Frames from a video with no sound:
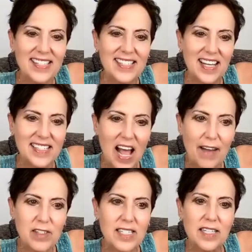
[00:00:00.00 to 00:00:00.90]
says,
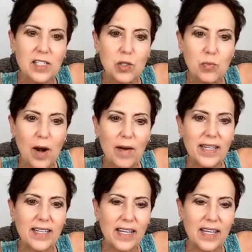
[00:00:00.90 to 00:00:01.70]
I've seen sprouted